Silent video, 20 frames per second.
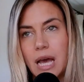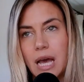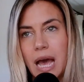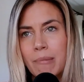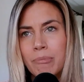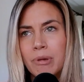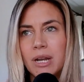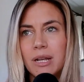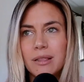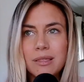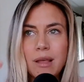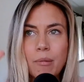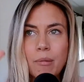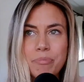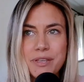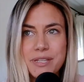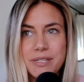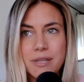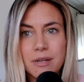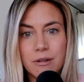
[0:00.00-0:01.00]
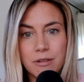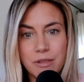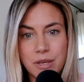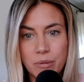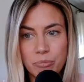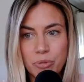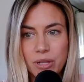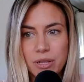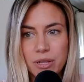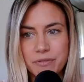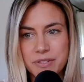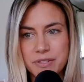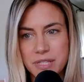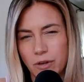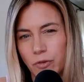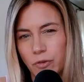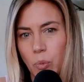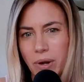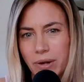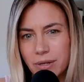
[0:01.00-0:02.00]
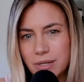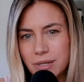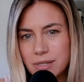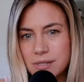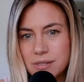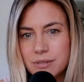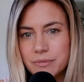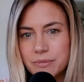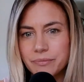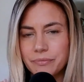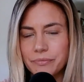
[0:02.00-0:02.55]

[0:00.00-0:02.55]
I'm going to lump this under the umbrella of self-awareness.